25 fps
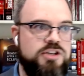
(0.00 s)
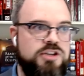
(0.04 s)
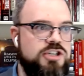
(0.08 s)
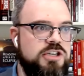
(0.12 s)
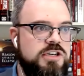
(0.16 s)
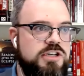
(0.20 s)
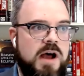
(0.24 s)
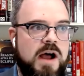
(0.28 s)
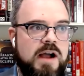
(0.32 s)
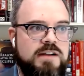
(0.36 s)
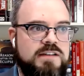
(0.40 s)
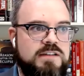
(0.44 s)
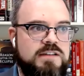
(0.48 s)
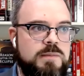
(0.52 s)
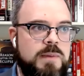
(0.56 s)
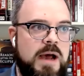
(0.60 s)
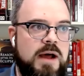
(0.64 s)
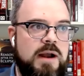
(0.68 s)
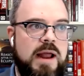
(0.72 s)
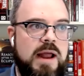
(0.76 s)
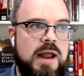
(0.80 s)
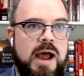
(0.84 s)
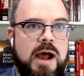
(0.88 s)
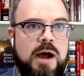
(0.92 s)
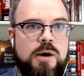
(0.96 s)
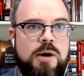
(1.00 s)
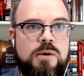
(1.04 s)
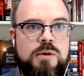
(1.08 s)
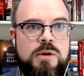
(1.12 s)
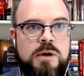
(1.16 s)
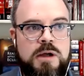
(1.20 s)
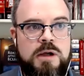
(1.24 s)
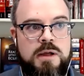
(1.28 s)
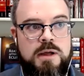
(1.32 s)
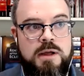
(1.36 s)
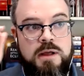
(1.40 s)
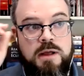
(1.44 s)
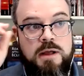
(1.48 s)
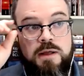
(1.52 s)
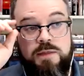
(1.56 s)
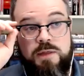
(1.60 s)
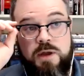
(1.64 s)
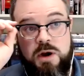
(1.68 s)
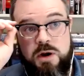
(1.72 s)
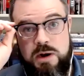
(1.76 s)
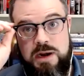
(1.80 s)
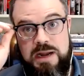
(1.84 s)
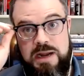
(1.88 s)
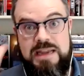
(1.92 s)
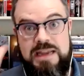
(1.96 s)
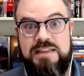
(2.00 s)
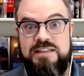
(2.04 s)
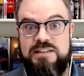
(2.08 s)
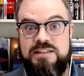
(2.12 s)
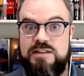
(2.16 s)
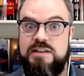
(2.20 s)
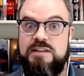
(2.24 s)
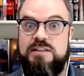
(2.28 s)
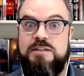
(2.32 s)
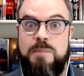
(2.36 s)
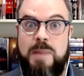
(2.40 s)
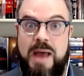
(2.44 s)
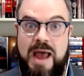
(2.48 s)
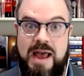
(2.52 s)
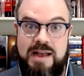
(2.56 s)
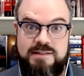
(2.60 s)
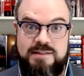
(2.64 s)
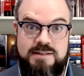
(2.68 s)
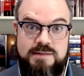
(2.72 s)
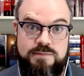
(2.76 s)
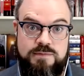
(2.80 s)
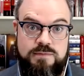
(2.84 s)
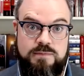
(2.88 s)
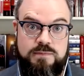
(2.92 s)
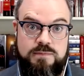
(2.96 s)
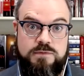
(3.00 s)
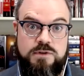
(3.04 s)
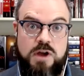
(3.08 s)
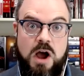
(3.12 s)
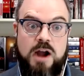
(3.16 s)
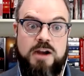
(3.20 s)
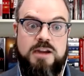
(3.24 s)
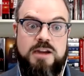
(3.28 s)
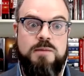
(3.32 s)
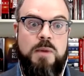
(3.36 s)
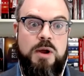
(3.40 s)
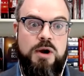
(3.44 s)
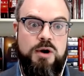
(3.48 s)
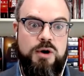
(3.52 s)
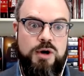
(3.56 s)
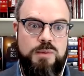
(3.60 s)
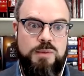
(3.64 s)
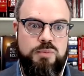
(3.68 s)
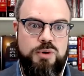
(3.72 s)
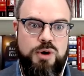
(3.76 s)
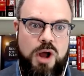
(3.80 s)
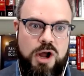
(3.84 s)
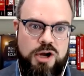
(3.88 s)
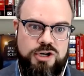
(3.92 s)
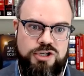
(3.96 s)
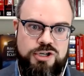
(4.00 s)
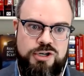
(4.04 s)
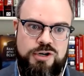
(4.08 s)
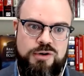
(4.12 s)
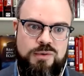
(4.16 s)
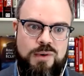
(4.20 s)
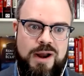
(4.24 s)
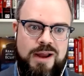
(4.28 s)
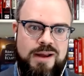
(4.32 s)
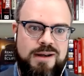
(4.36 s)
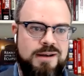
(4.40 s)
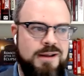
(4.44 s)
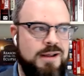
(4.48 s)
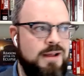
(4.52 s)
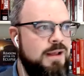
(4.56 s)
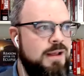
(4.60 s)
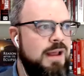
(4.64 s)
She talks about how there is this massive documentary production, right?